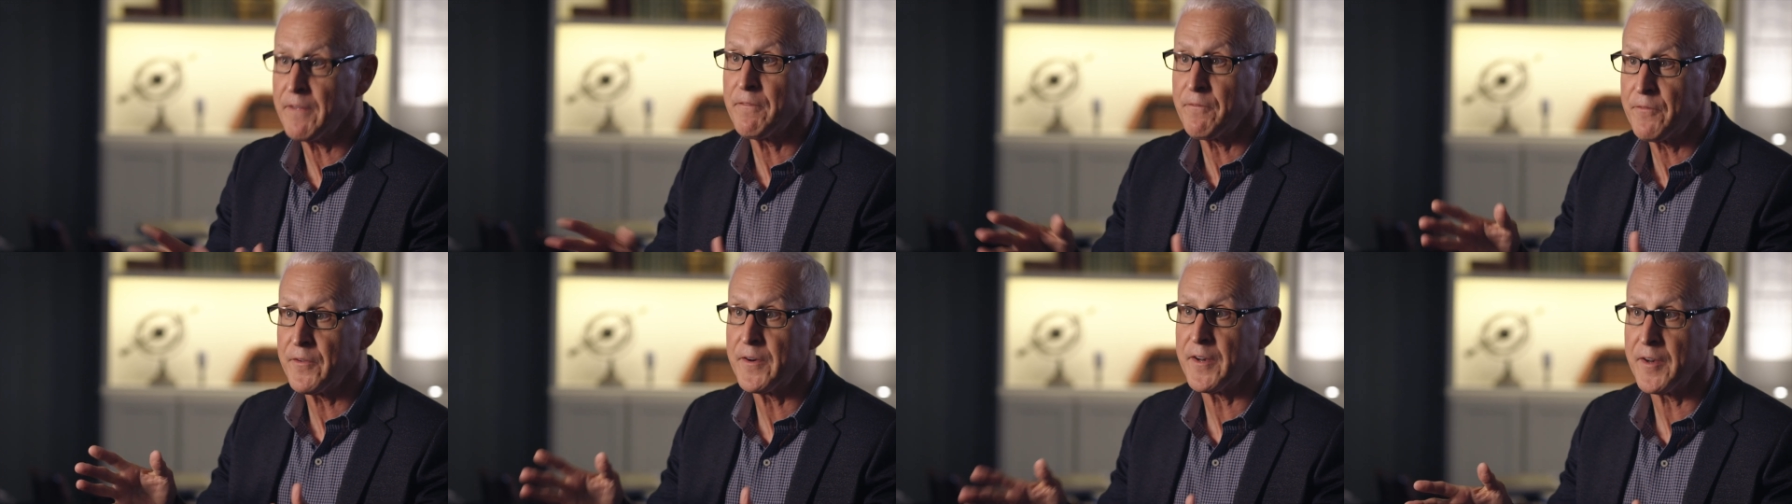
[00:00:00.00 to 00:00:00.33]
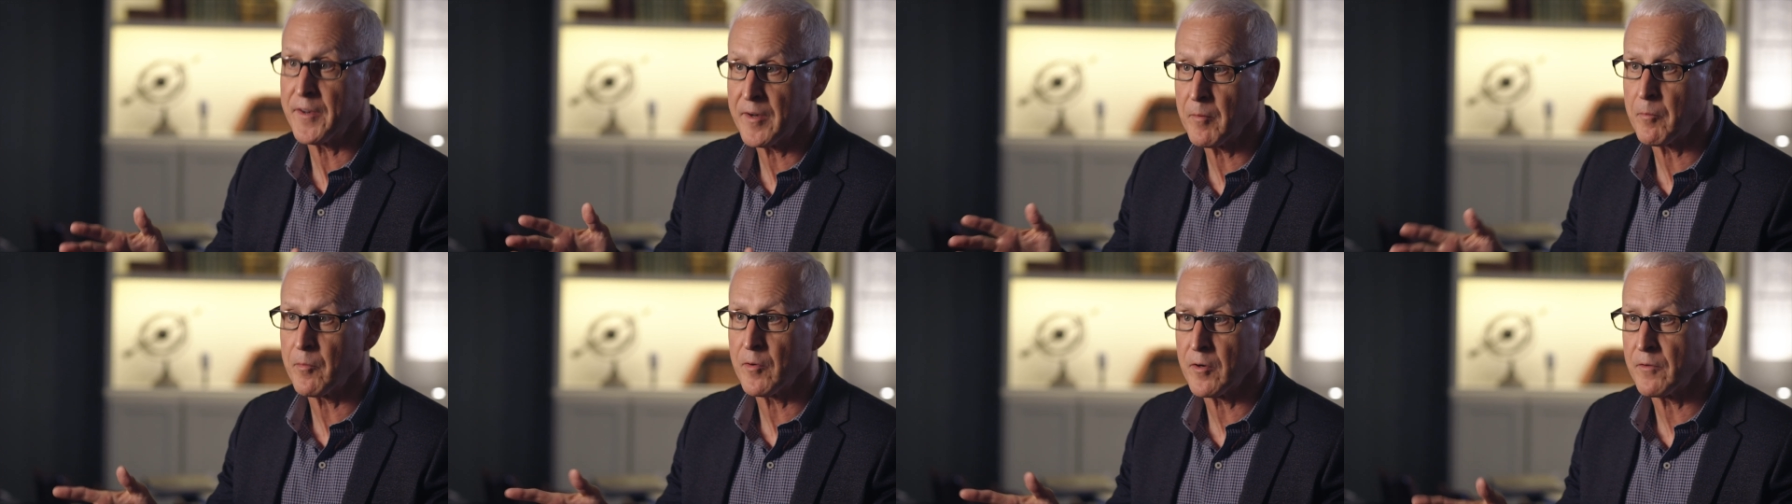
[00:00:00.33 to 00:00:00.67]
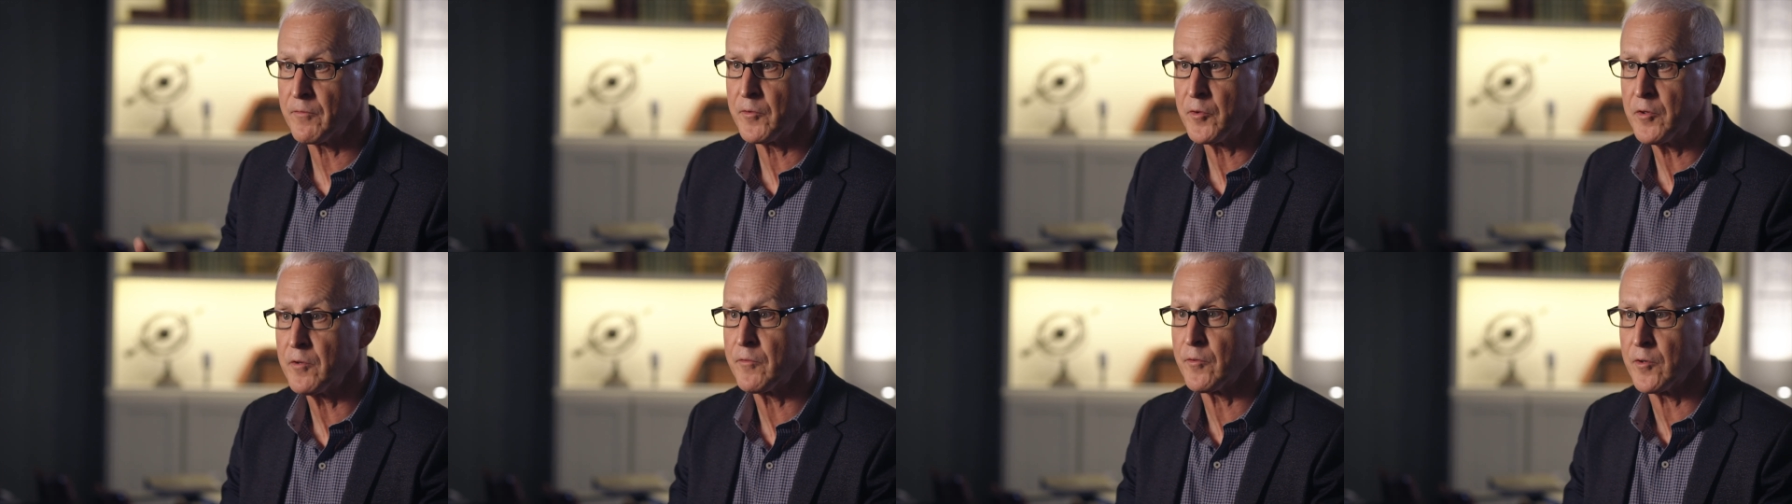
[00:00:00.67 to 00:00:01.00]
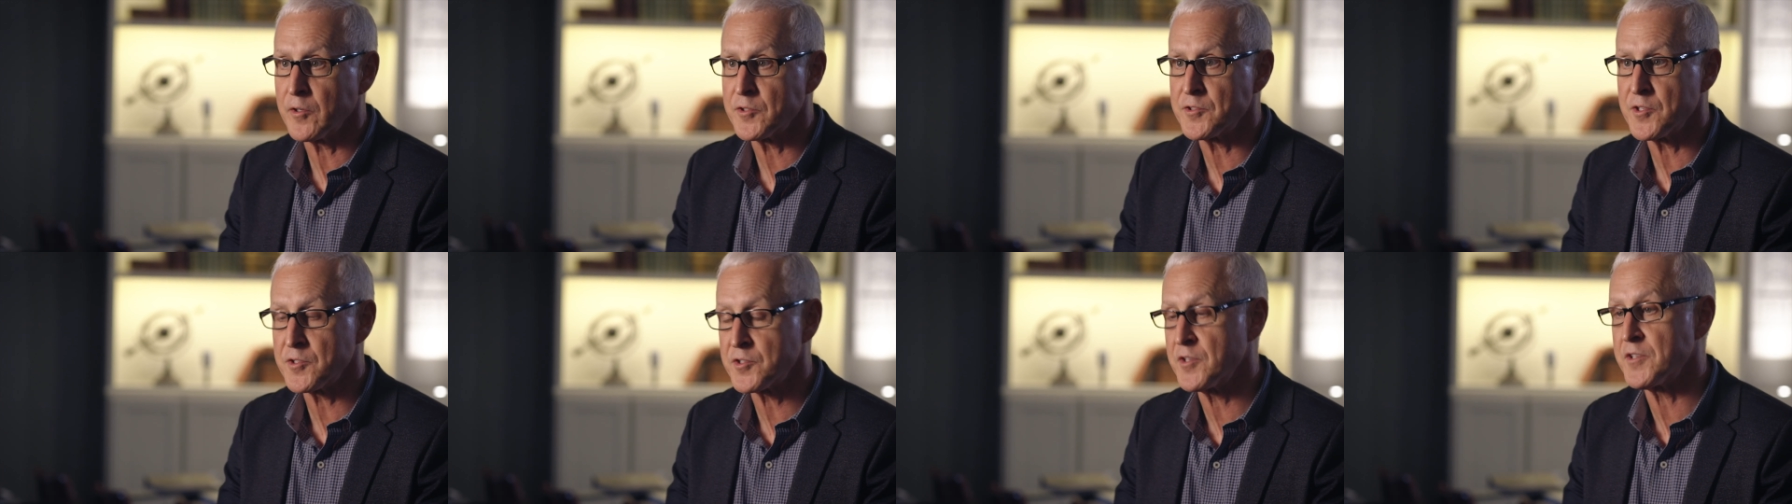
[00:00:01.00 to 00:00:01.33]
infinite number of
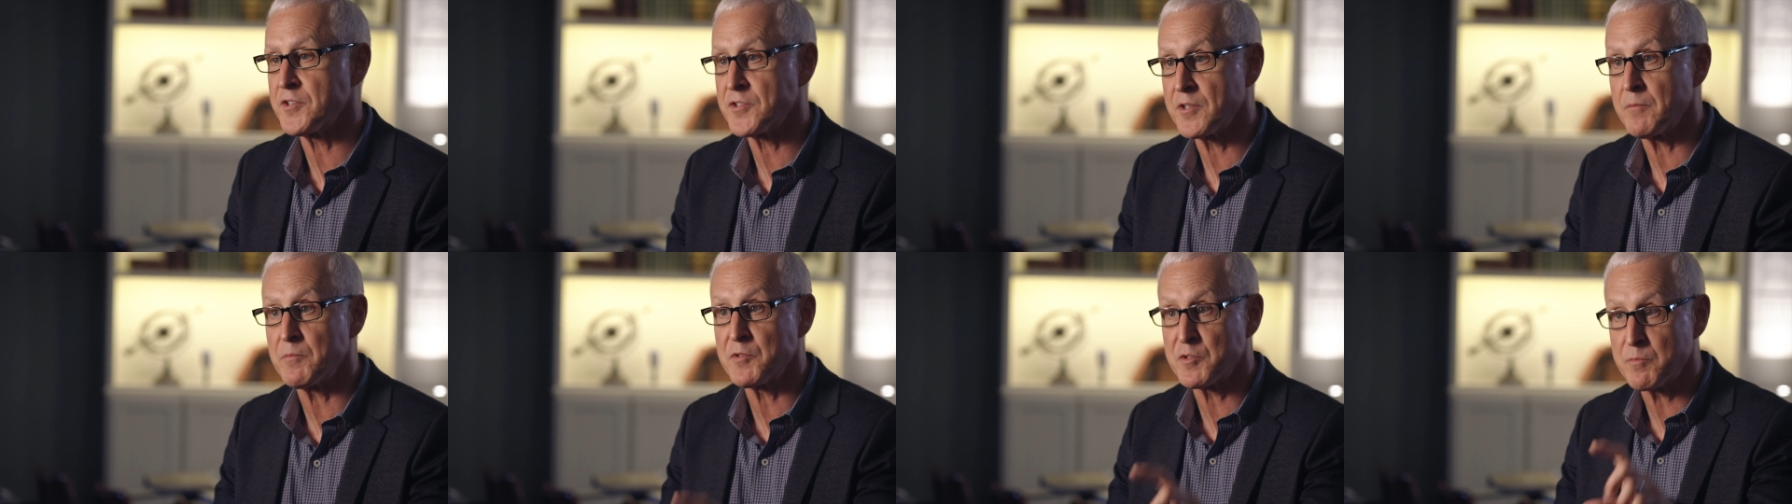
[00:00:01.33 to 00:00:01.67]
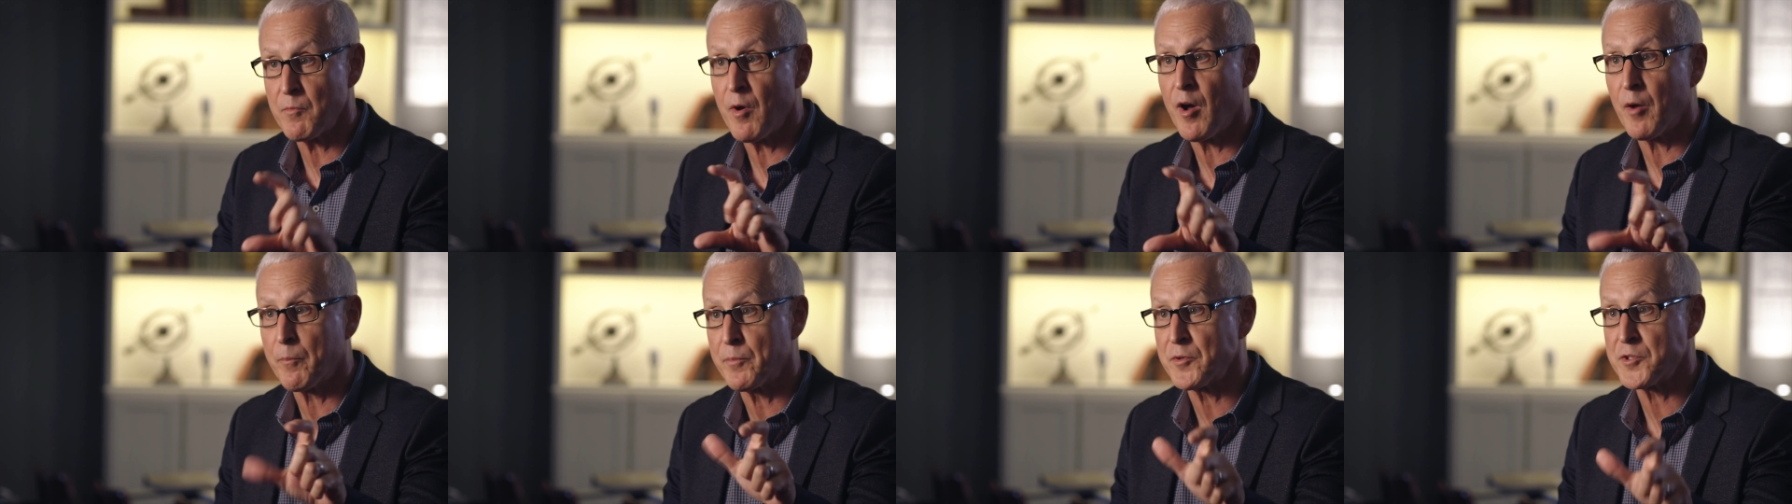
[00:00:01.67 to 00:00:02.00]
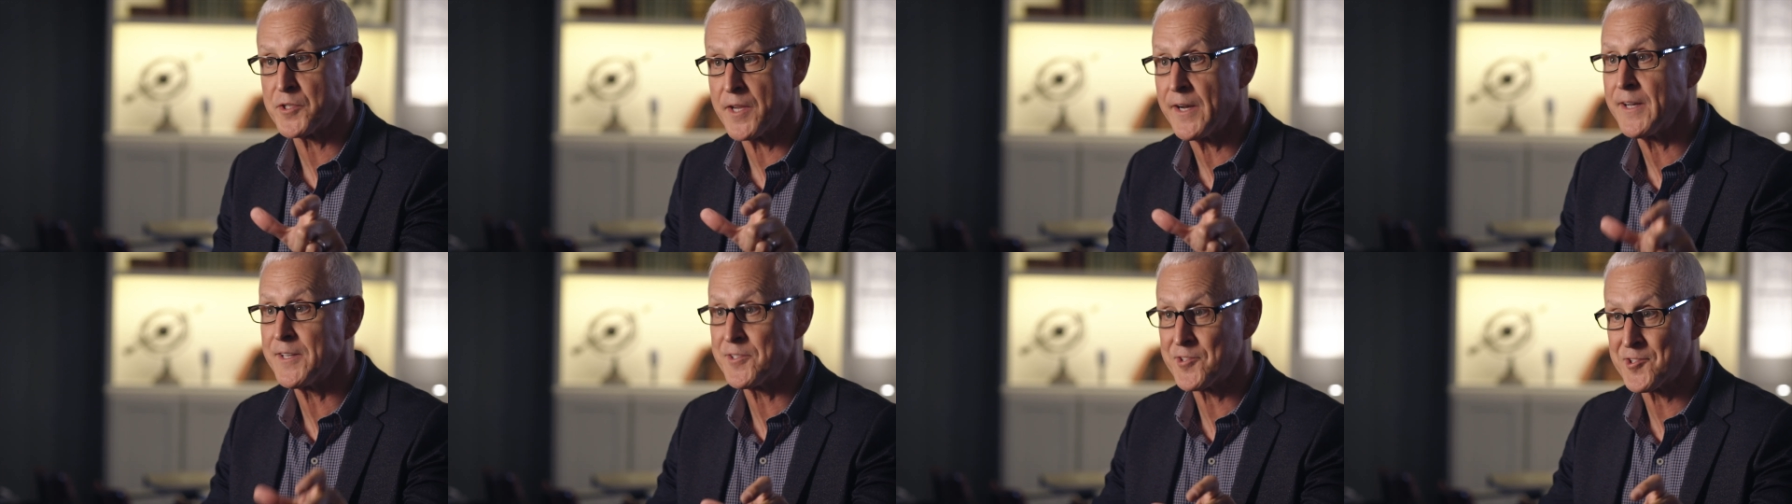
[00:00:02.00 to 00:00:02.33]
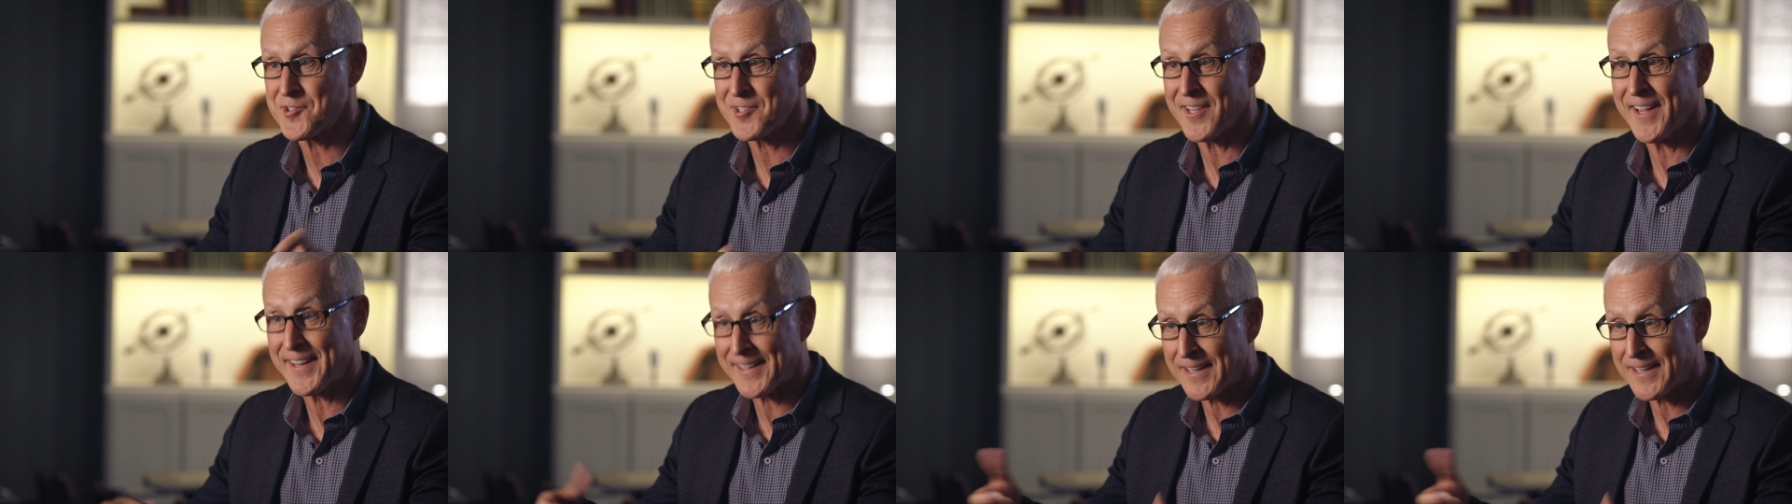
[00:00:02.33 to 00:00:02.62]
universes and some small percentages